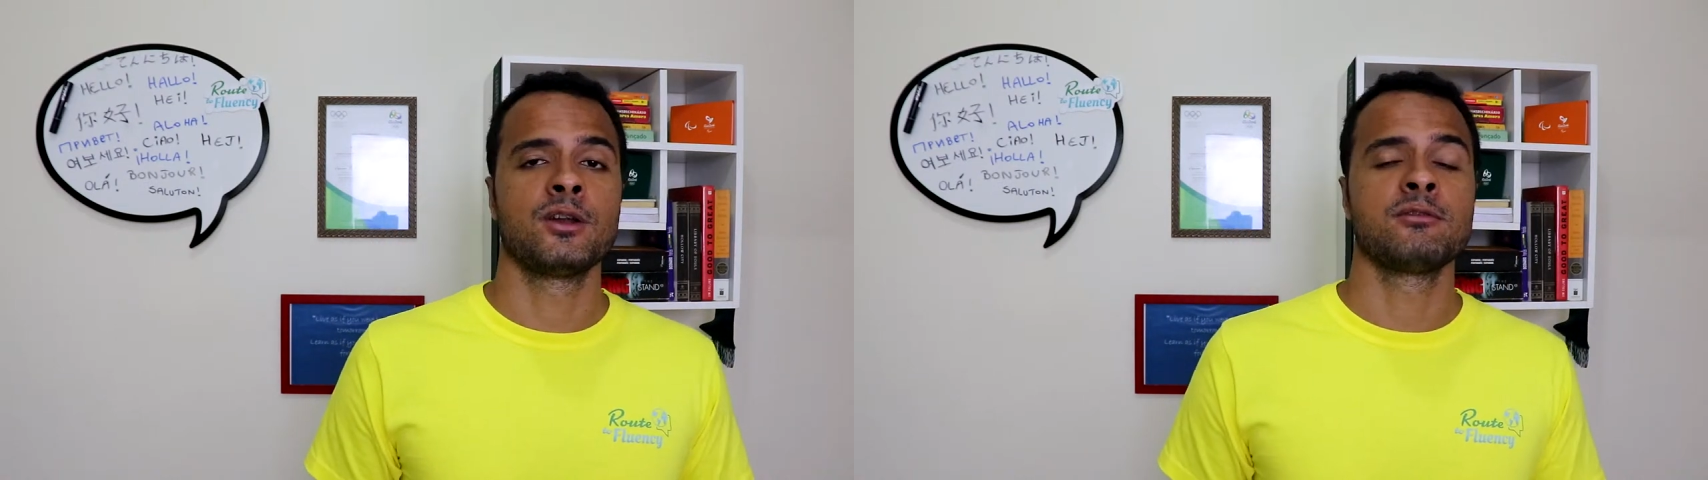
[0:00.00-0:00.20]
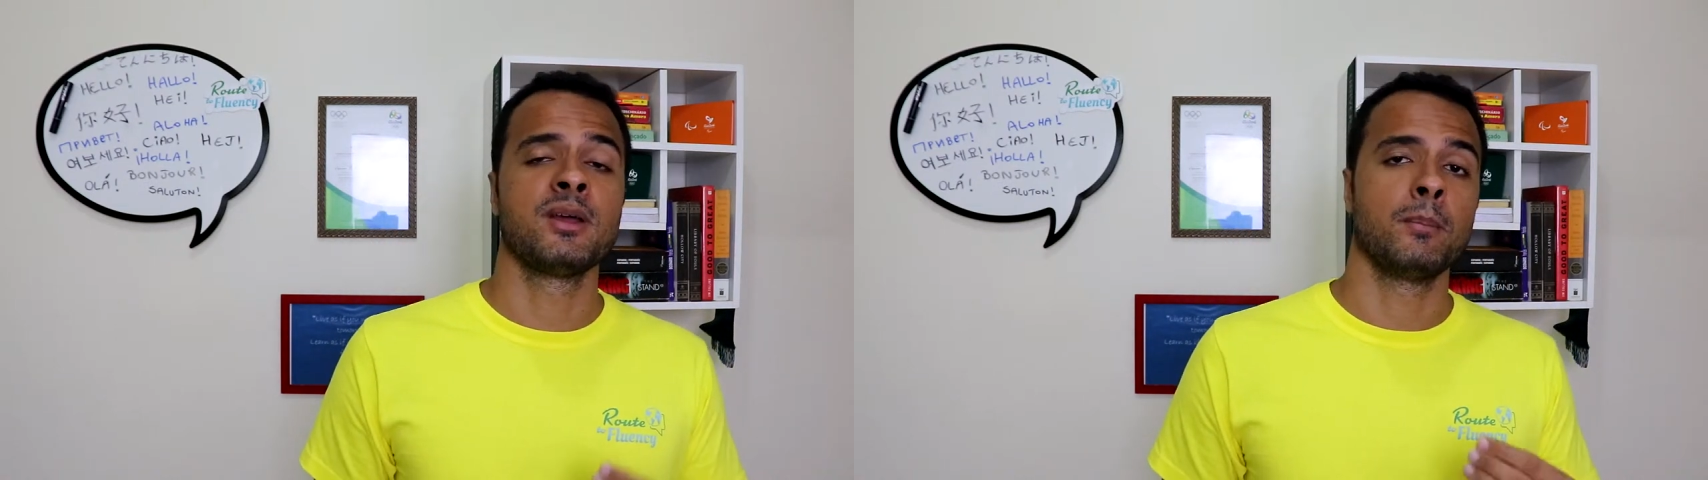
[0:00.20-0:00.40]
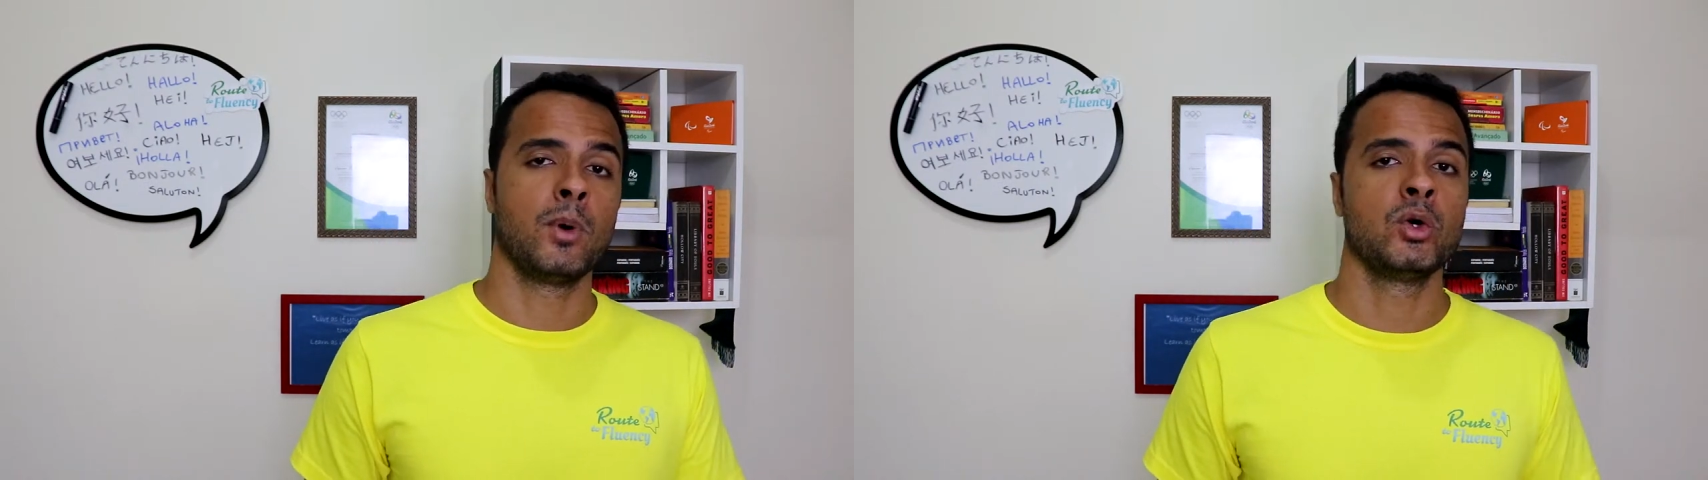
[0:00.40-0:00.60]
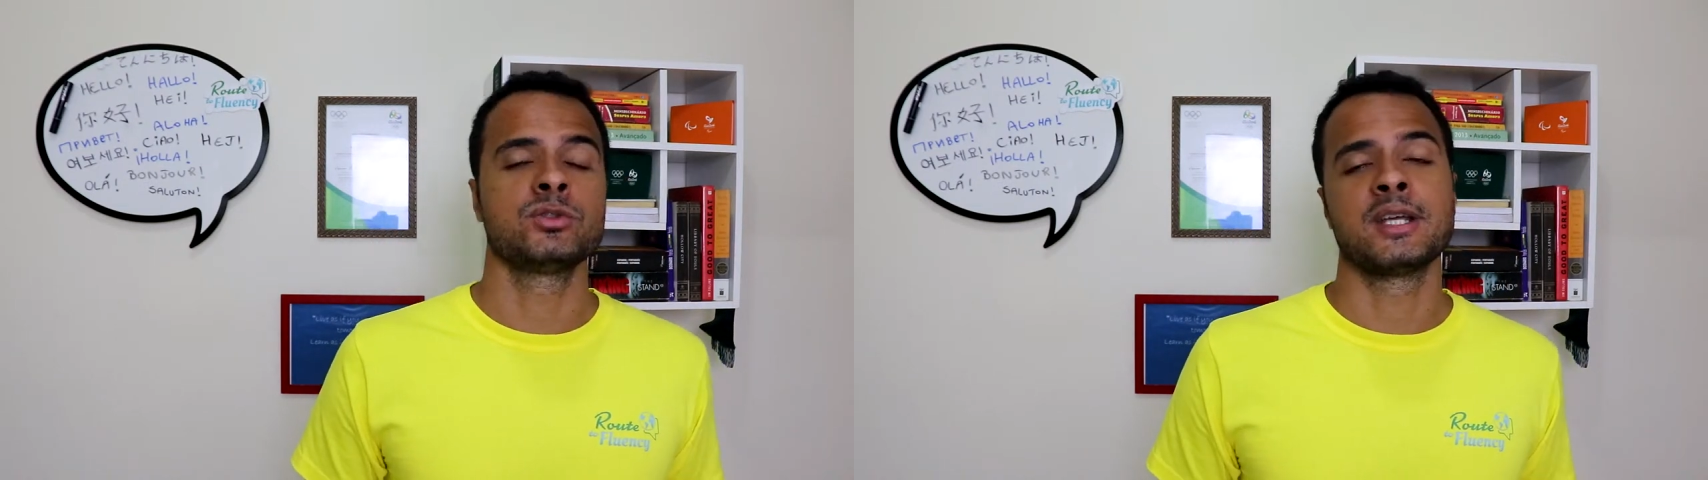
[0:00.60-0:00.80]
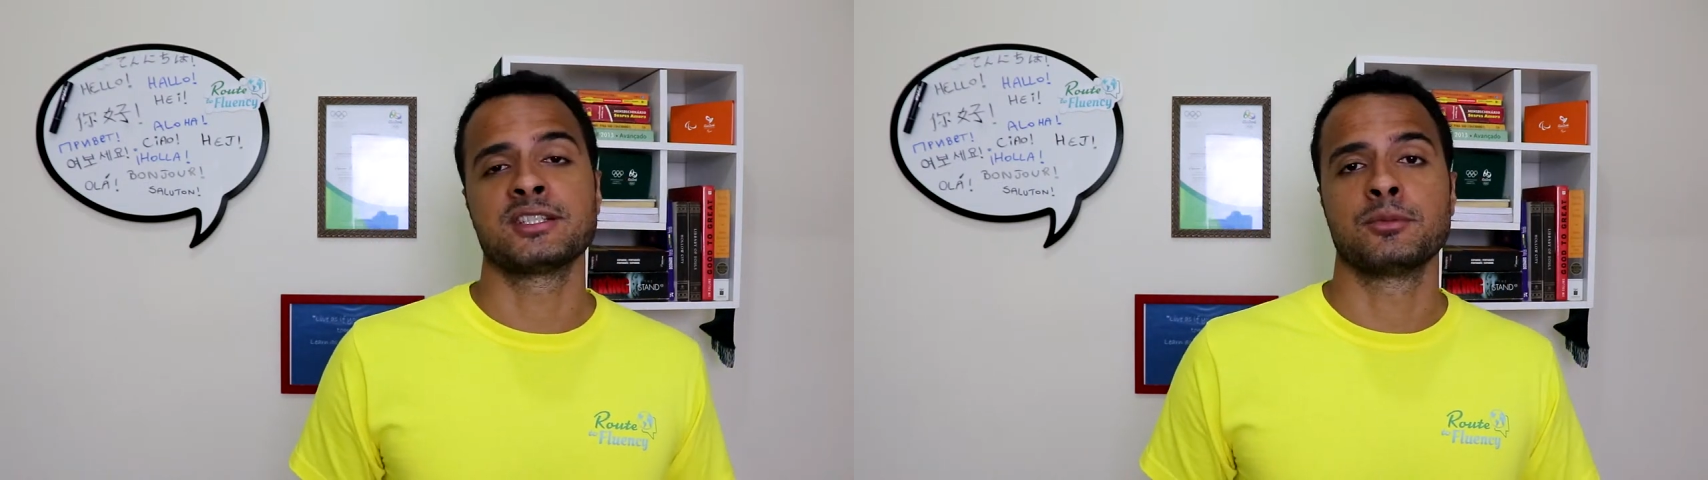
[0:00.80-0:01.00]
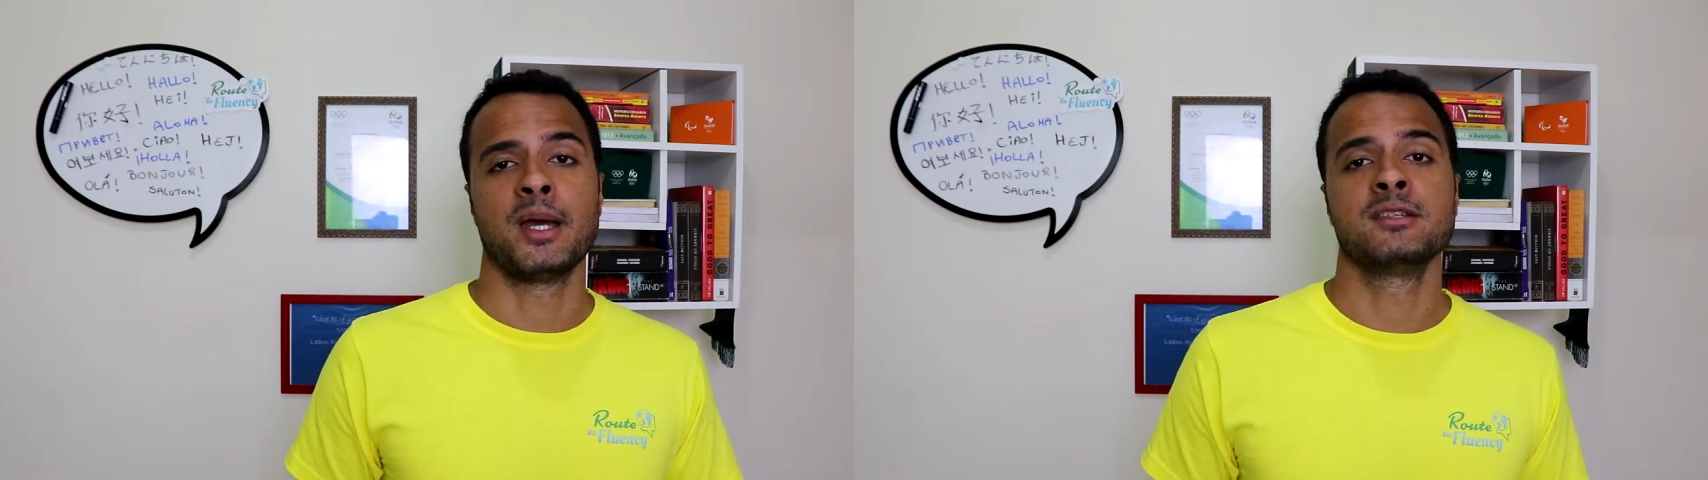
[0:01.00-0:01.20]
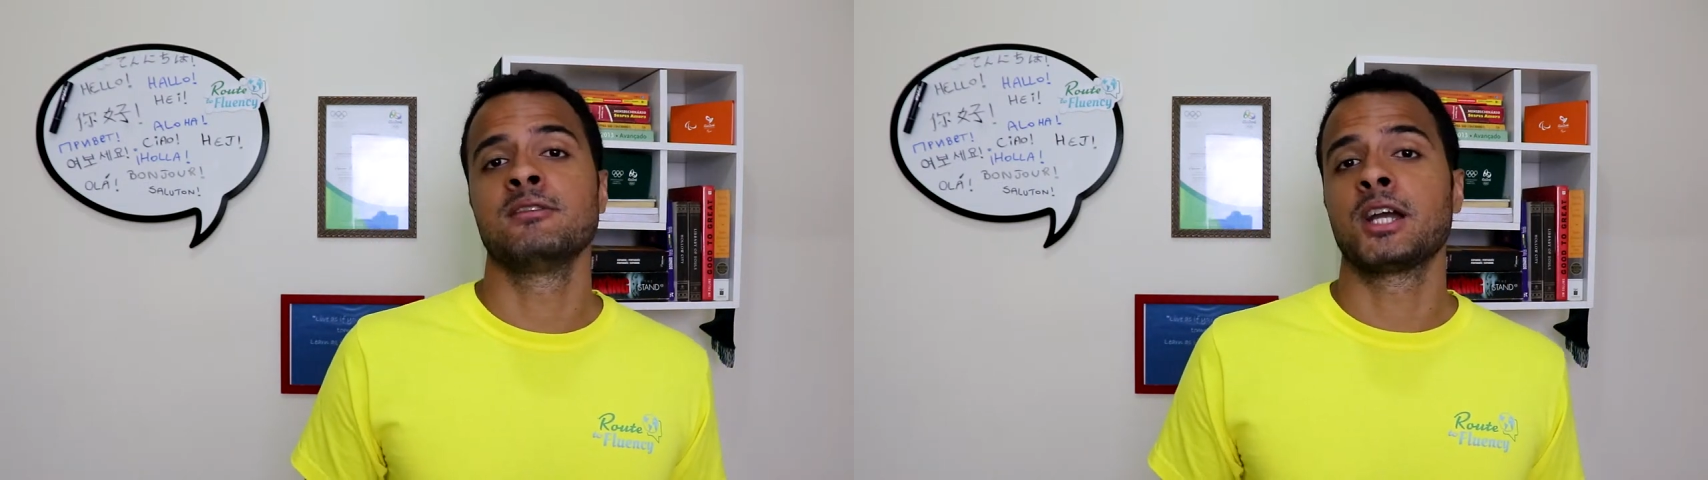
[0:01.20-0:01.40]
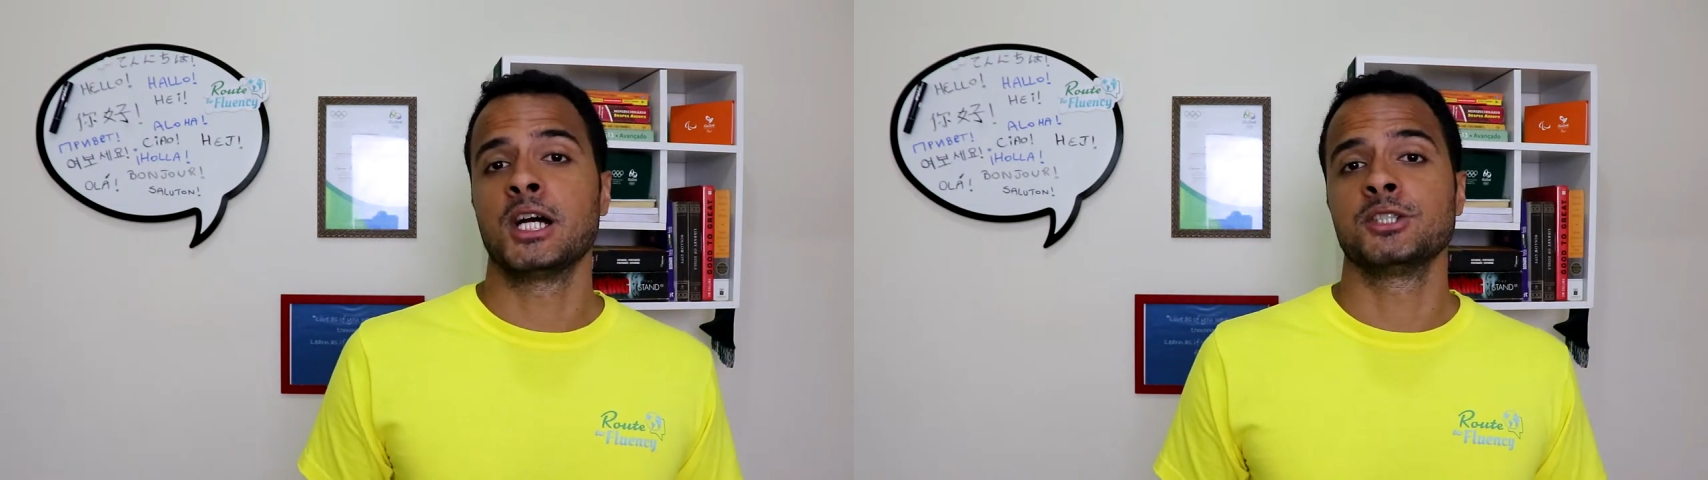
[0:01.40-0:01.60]
of the most
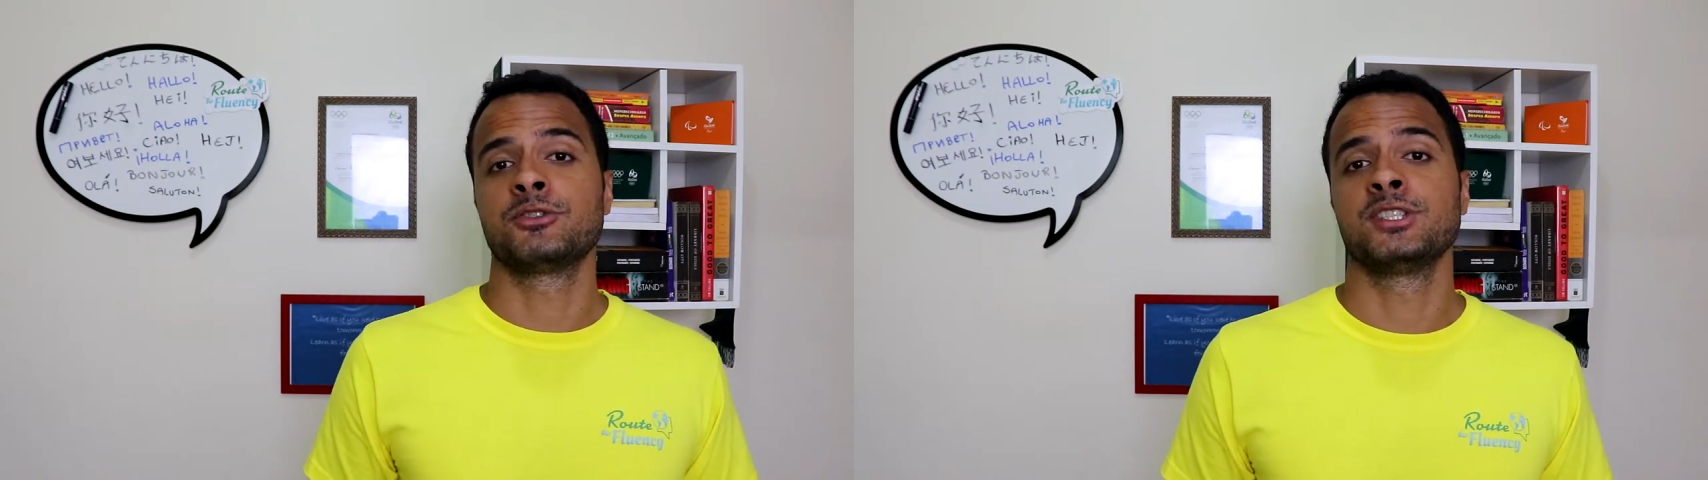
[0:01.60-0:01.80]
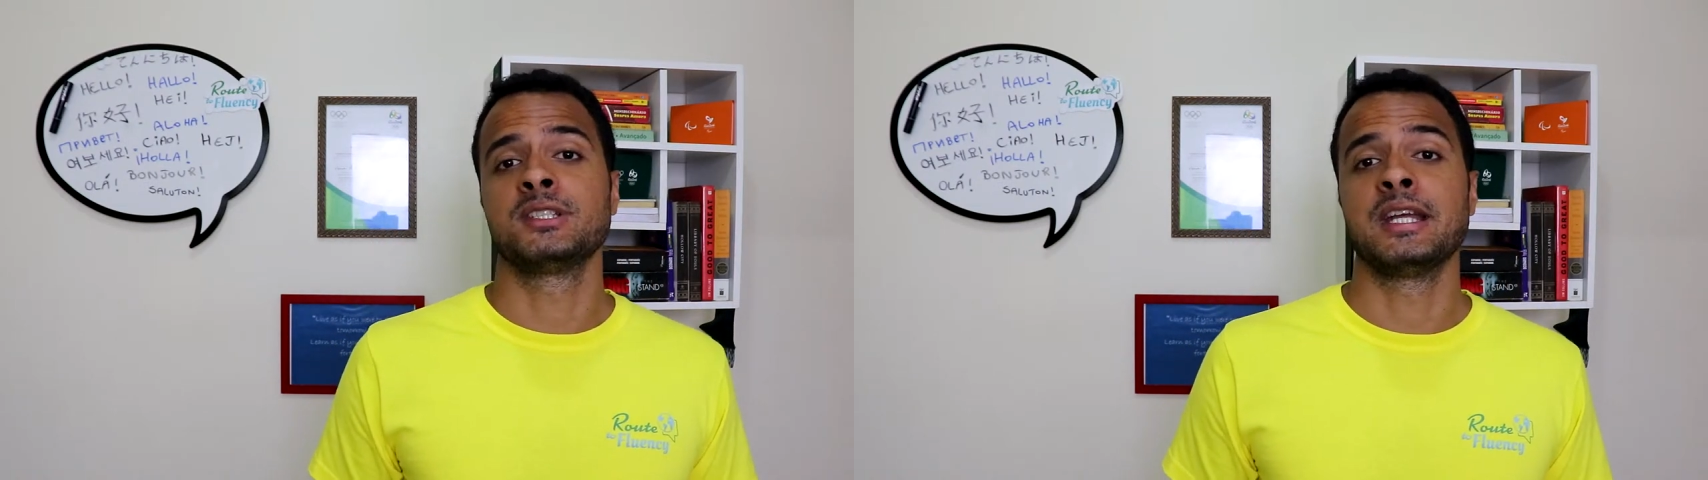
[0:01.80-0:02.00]
expensive countries